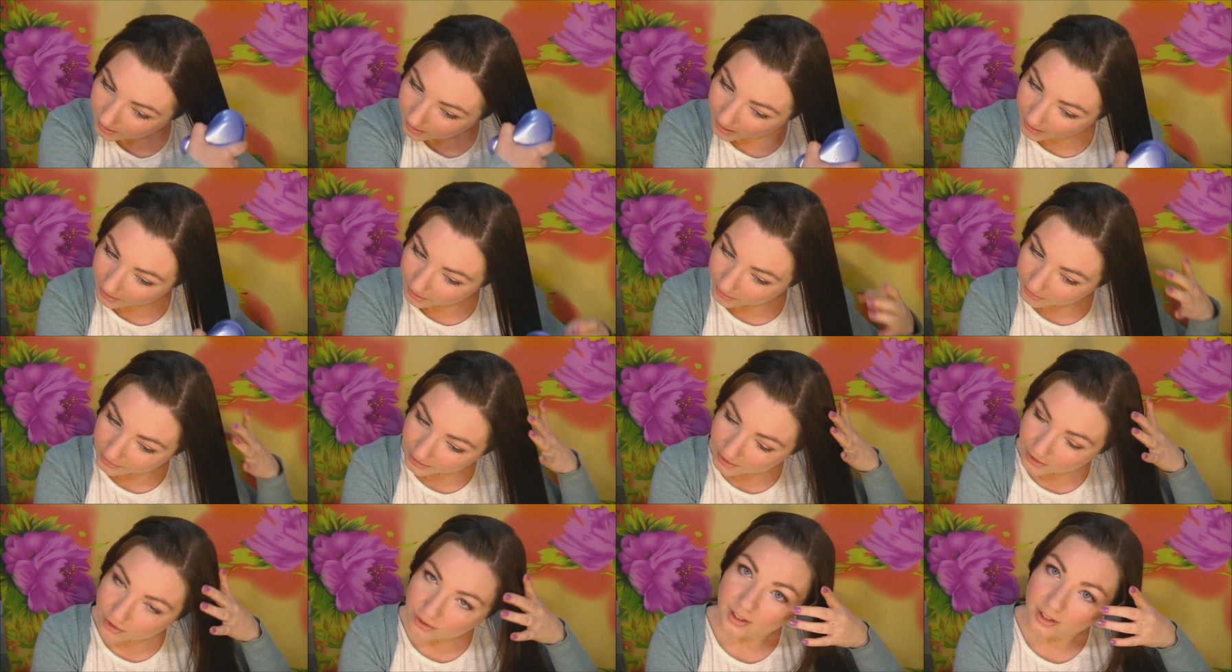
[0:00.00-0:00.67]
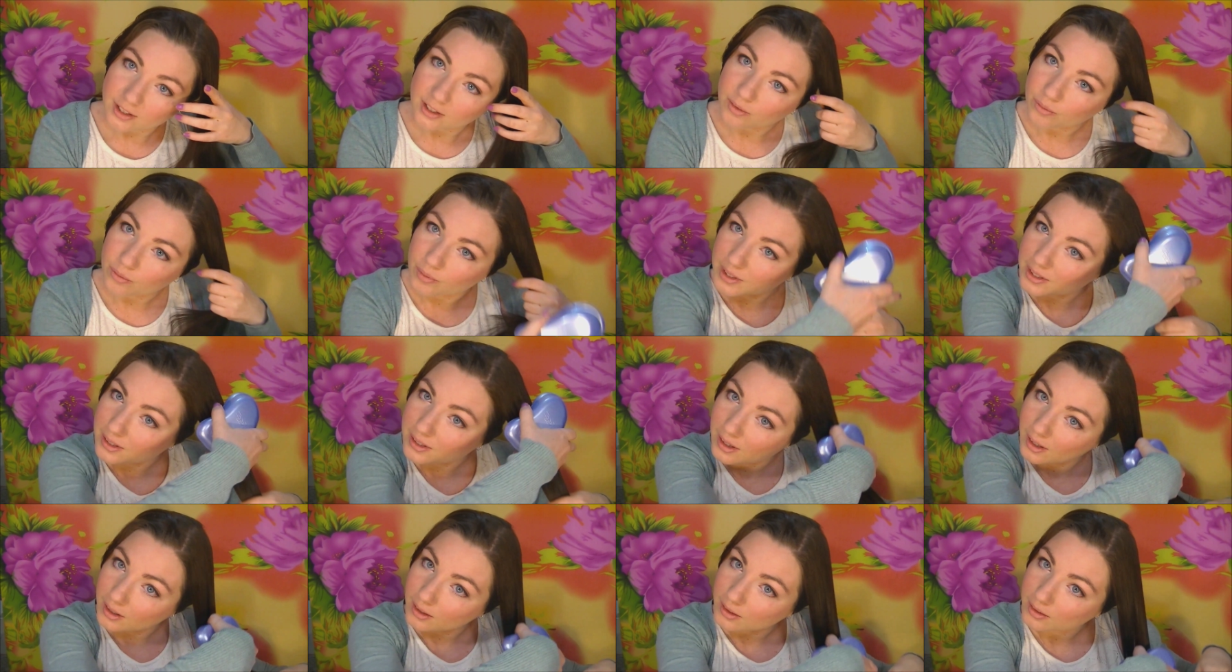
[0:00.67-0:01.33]
I don't really do that in
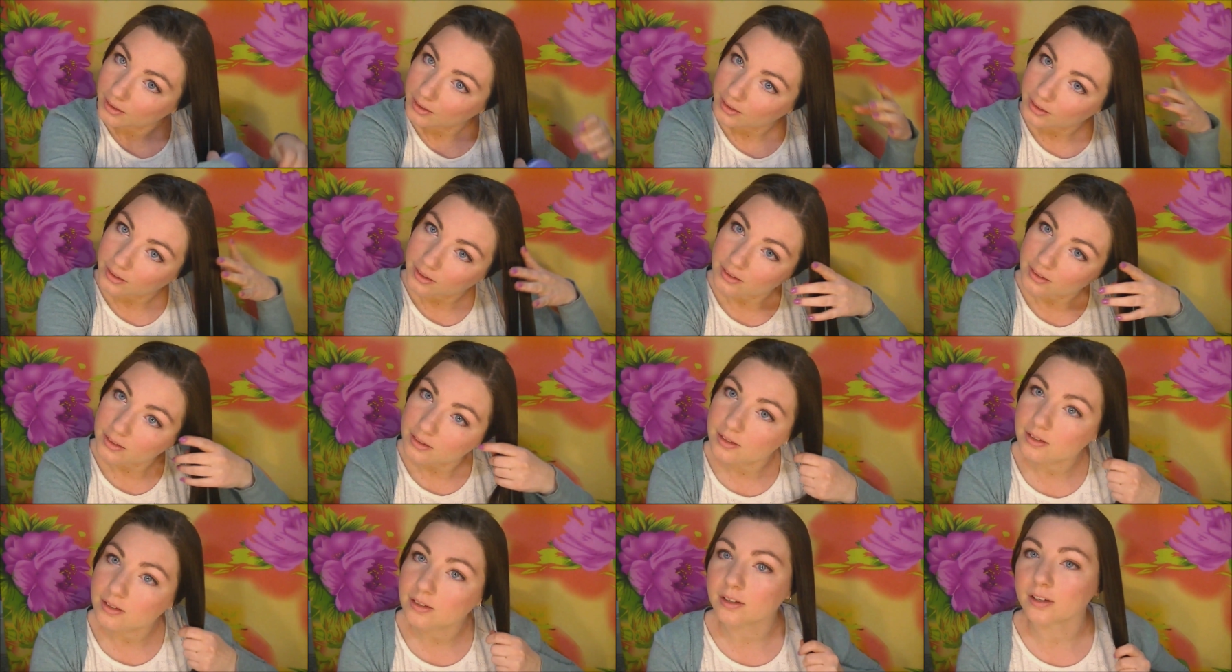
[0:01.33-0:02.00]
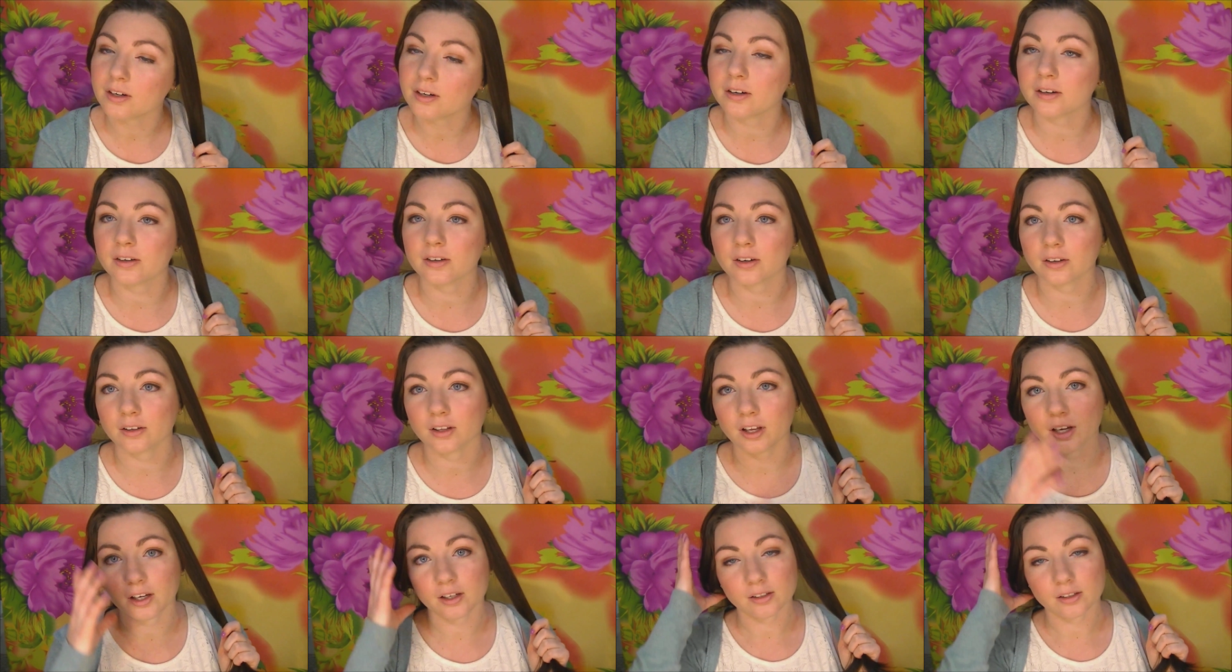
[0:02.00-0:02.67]
winter because, you know, I don't
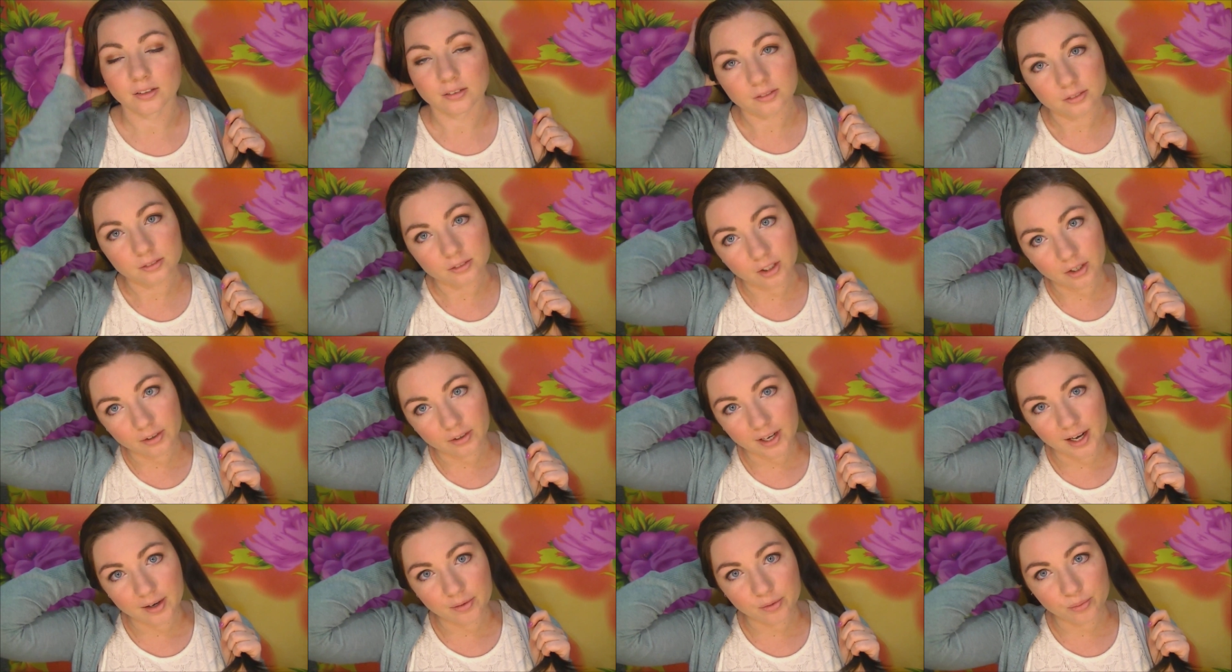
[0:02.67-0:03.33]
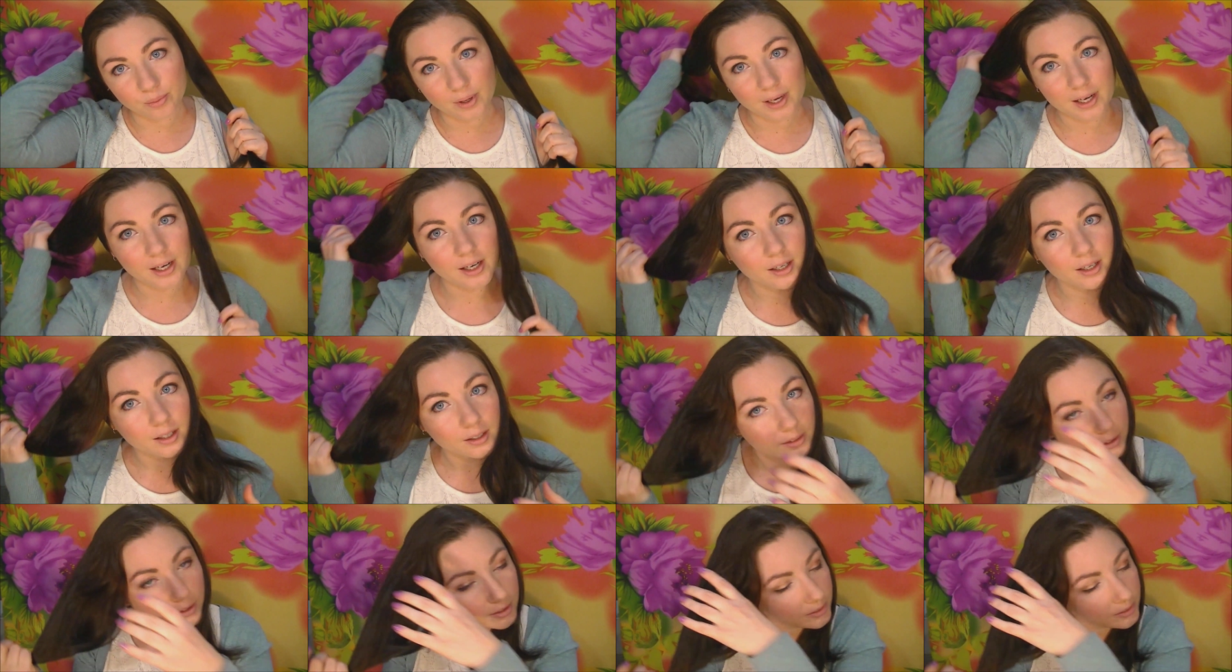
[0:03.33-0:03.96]
like going out with wet hair.